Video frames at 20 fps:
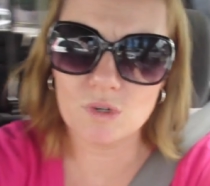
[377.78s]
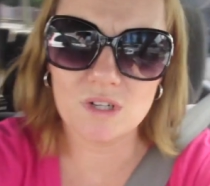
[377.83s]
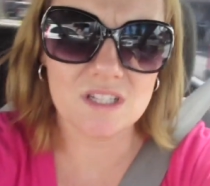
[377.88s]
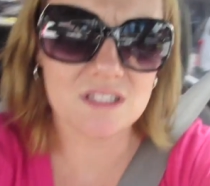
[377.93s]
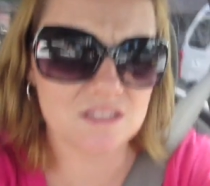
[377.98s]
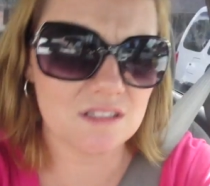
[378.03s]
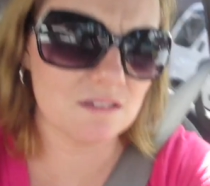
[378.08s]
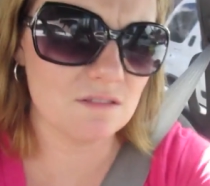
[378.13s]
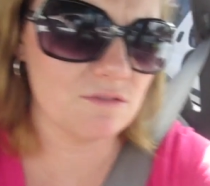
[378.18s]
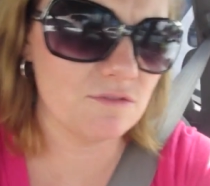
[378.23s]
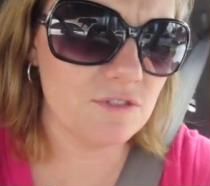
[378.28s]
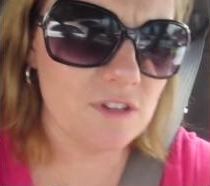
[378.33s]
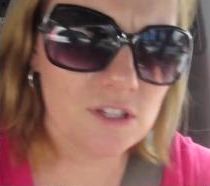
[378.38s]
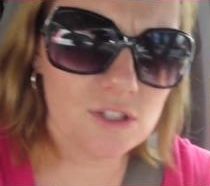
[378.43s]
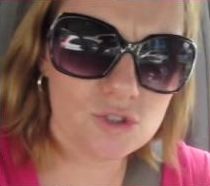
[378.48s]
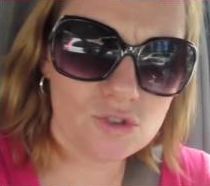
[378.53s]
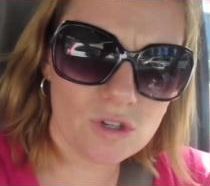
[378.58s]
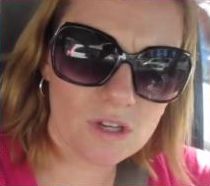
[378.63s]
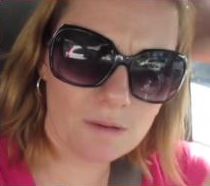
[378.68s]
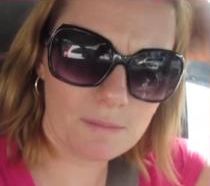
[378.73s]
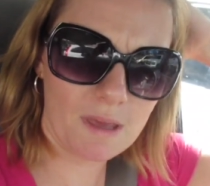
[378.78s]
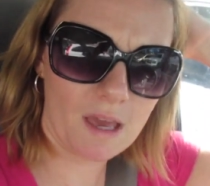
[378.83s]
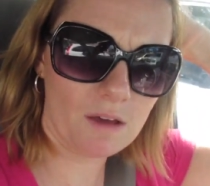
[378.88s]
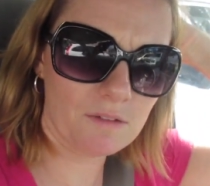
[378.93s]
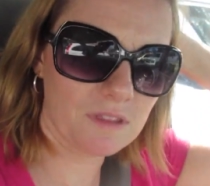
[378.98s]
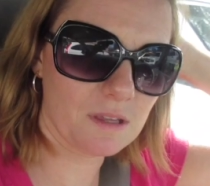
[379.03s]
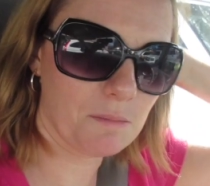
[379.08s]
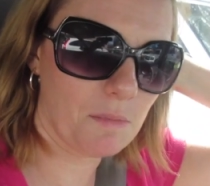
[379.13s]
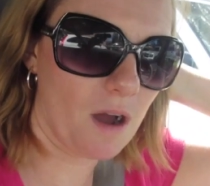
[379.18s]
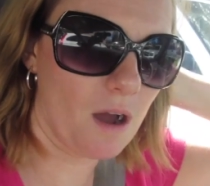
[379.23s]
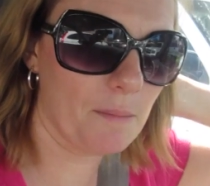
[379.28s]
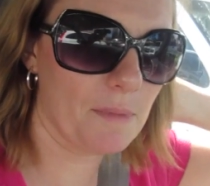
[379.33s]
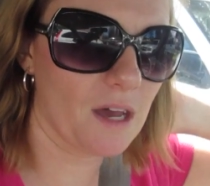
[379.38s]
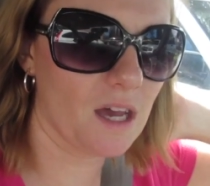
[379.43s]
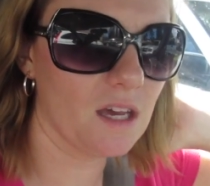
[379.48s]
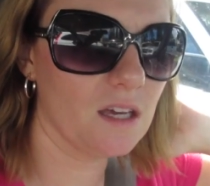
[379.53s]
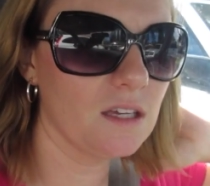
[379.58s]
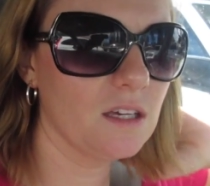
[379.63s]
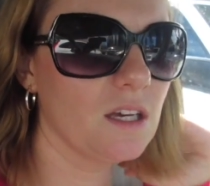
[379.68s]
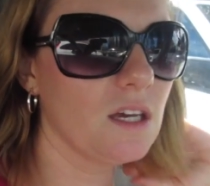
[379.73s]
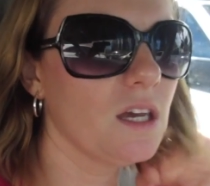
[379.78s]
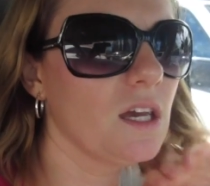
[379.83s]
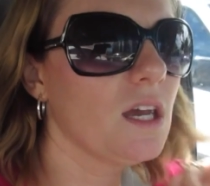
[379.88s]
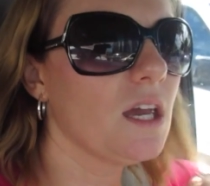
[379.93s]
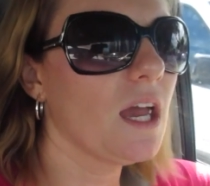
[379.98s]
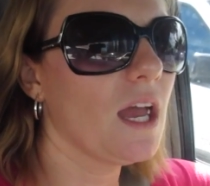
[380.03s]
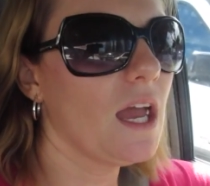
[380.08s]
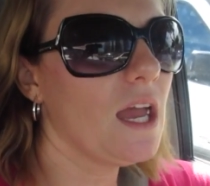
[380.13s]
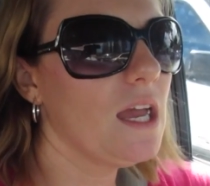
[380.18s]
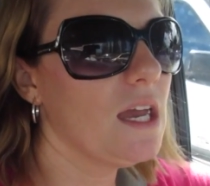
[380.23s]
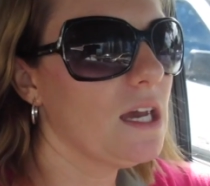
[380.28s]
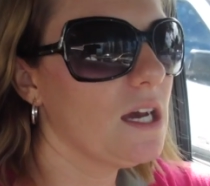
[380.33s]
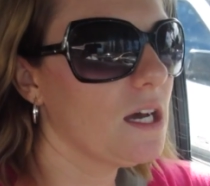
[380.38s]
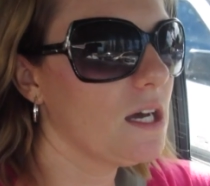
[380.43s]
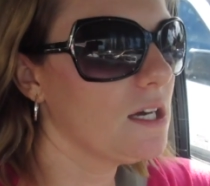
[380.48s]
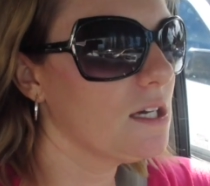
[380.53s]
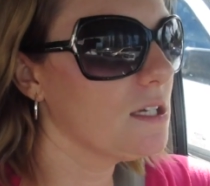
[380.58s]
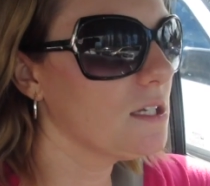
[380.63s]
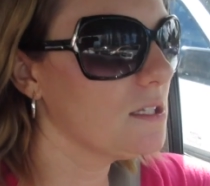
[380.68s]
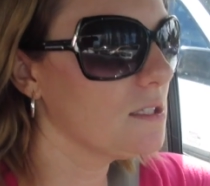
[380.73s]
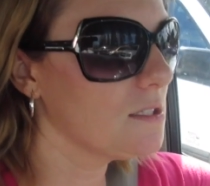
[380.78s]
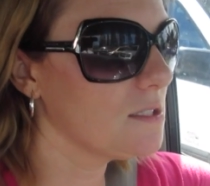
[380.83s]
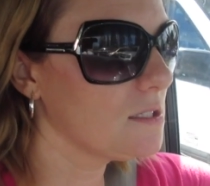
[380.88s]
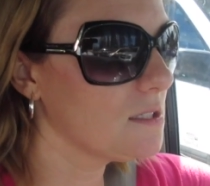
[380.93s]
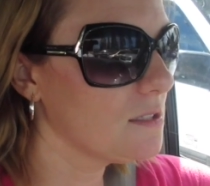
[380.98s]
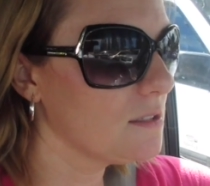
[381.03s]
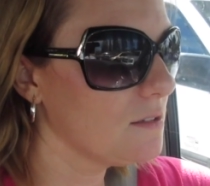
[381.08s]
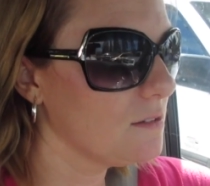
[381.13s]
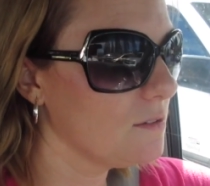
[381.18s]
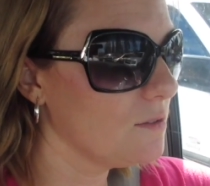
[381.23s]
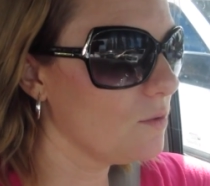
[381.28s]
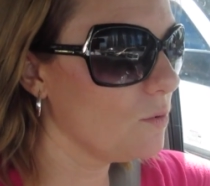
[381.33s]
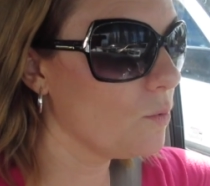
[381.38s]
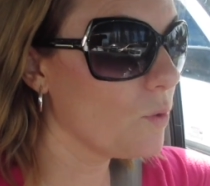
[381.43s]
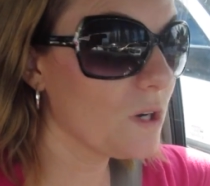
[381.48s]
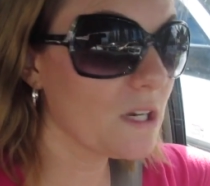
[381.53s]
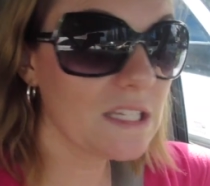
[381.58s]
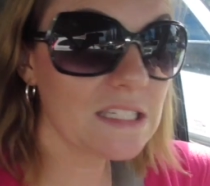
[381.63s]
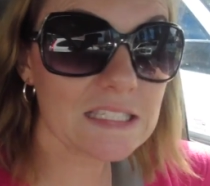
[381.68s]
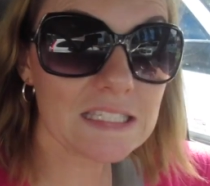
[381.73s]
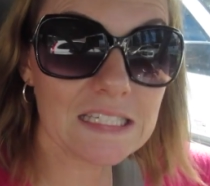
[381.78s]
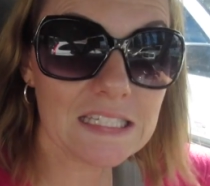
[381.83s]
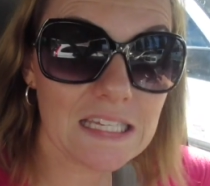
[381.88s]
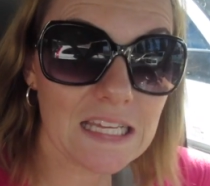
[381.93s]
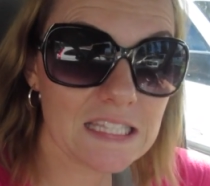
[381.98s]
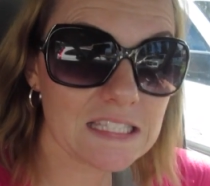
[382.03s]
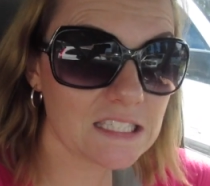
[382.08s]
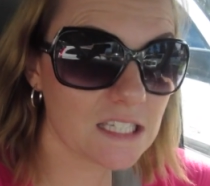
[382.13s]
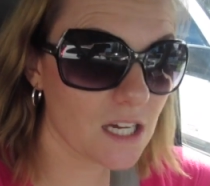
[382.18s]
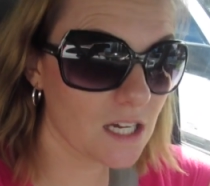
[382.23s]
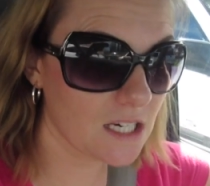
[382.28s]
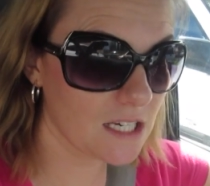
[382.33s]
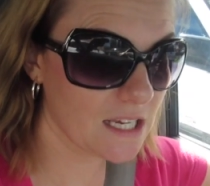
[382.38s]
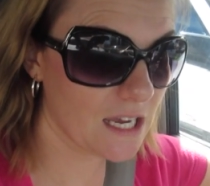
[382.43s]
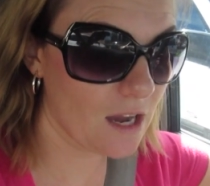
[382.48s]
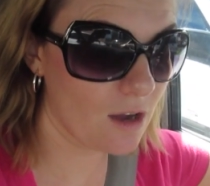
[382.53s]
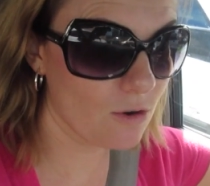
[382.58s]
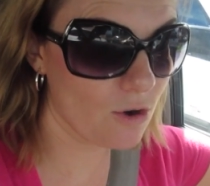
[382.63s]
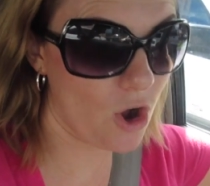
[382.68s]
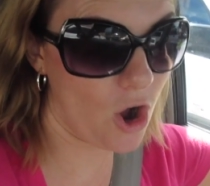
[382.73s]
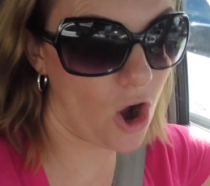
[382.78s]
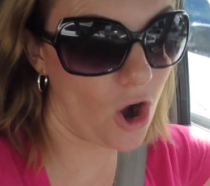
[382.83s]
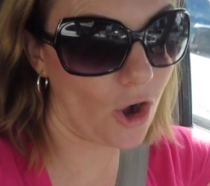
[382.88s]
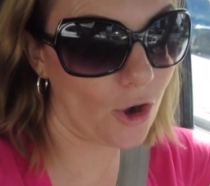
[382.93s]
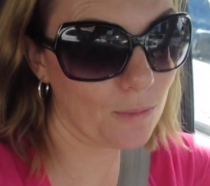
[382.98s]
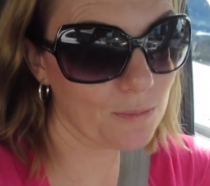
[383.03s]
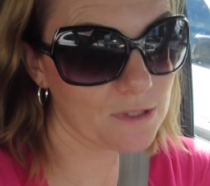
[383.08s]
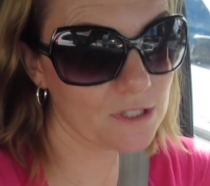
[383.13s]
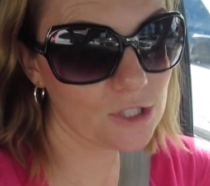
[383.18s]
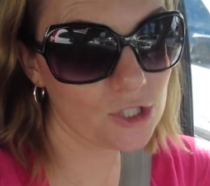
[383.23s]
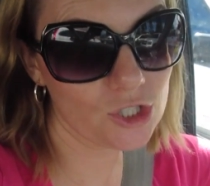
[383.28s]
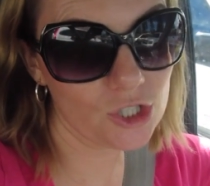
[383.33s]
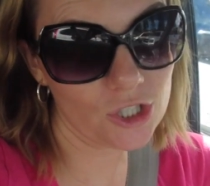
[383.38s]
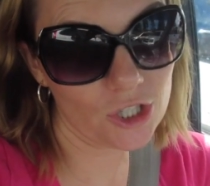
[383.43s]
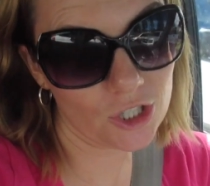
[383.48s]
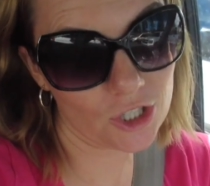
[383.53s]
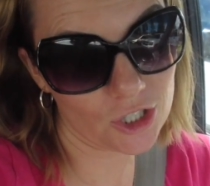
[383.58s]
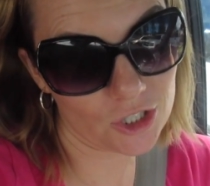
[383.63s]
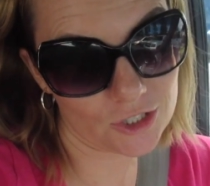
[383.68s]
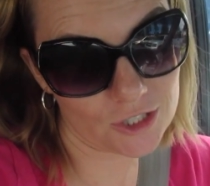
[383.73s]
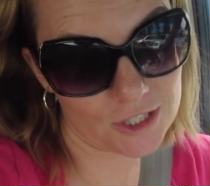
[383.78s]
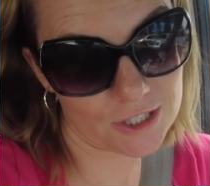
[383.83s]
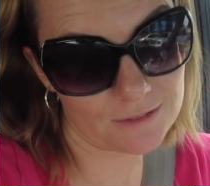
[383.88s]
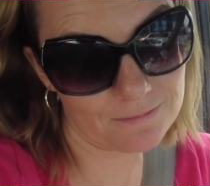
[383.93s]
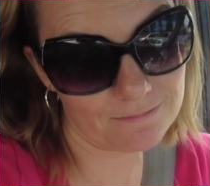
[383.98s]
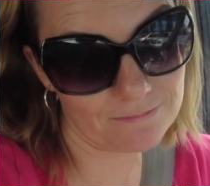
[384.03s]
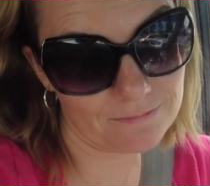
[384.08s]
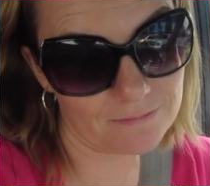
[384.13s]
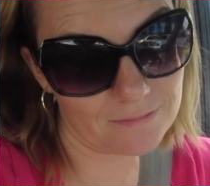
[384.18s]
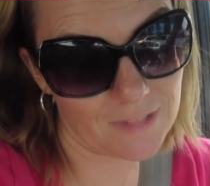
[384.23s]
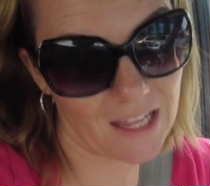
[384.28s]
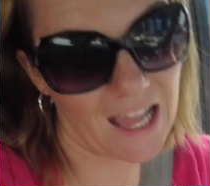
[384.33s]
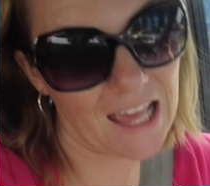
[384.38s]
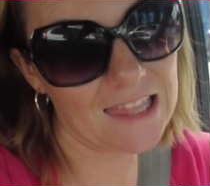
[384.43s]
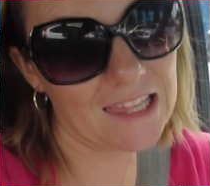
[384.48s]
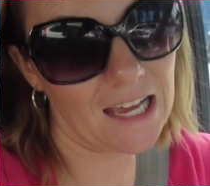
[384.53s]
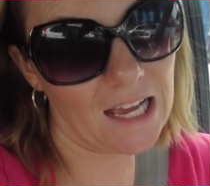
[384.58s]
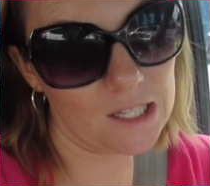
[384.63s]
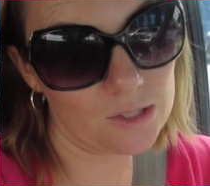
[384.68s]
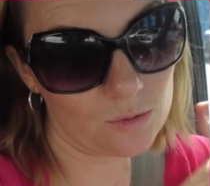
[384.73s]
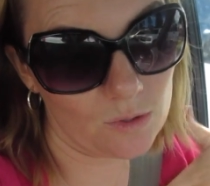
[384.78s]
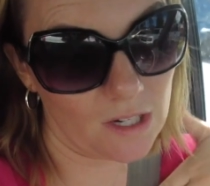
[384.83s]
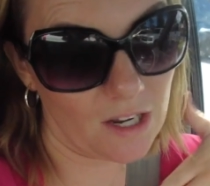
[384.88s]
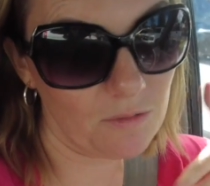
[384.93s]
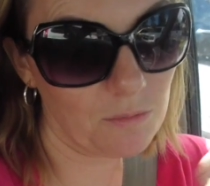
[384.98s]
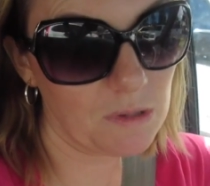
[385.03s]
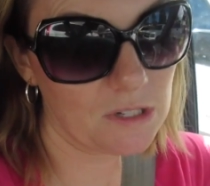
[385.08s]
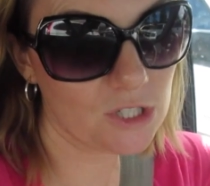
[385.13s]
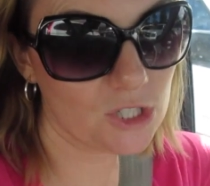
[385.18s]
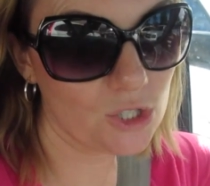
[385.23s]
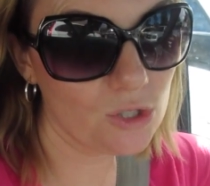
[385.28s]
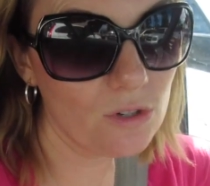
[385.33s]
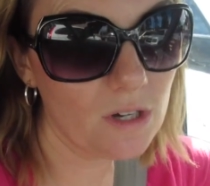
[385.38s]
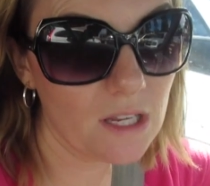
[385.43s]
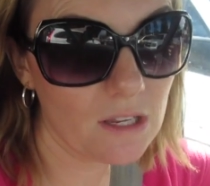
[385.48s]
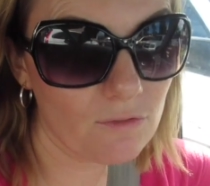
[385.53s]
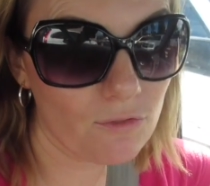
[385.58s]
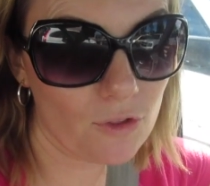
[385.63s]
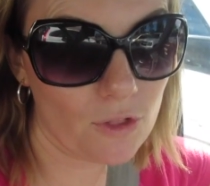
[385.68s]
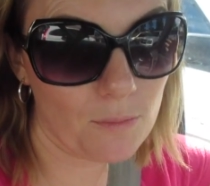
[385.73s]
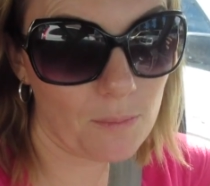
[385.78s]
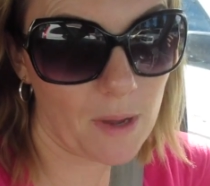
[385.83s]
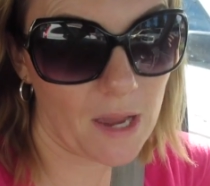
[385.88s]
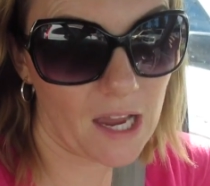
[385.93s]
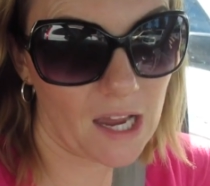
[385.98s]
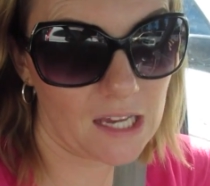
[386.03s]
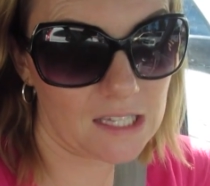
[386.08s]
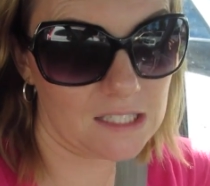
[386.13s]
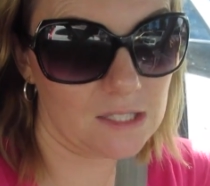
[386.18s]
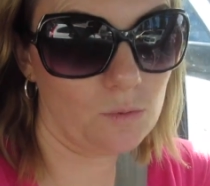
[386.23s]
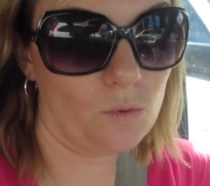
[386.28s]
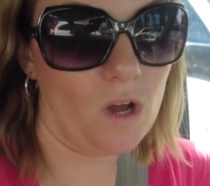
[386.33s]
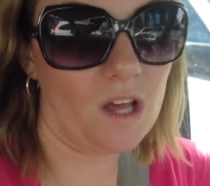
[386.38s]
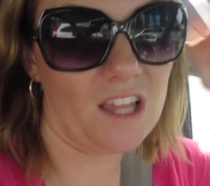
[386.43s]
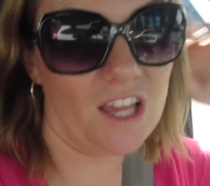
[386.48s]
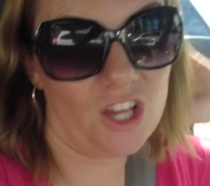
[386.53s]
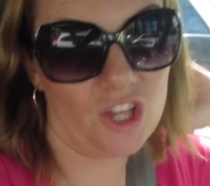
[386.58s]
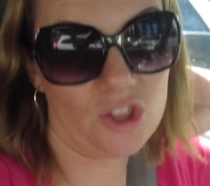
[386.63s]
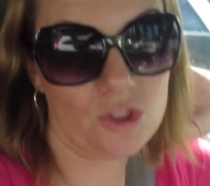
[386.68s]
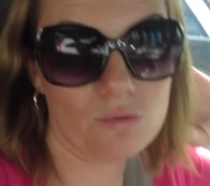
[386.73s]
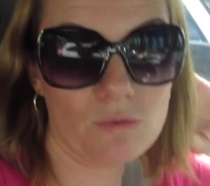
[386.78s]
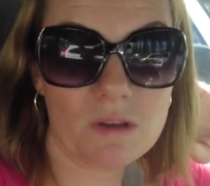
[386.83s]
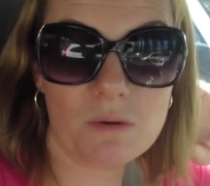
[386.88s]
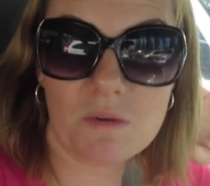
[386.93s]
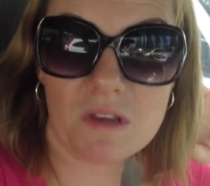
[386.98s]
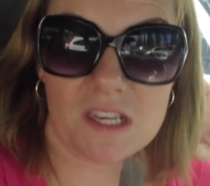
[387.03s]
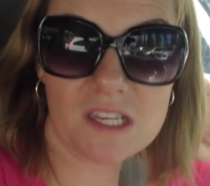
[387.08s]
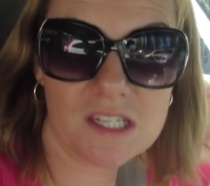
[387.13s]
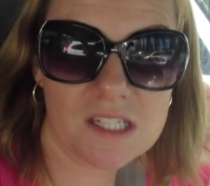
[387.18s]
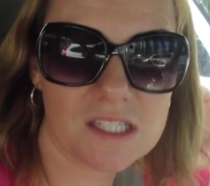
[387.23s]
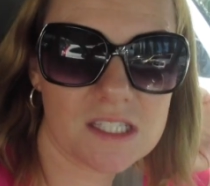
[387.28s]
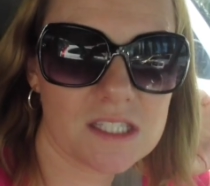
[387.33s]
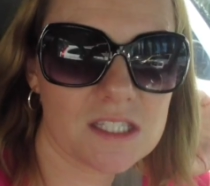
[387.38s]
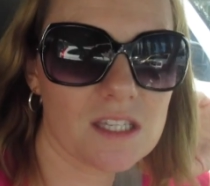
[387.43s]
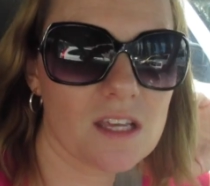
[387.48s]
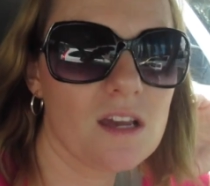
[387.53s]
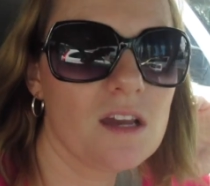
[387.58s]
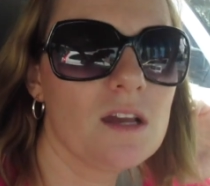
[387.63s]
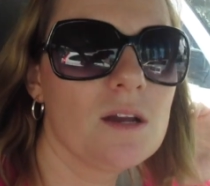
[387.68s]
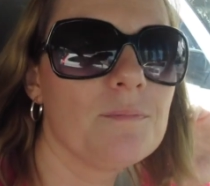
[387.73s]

what is it? Fit, trim, healthy mama. And what is it? It's cutting out carbs and sugars. And that's what I've been doing for the past, what, like three weeks.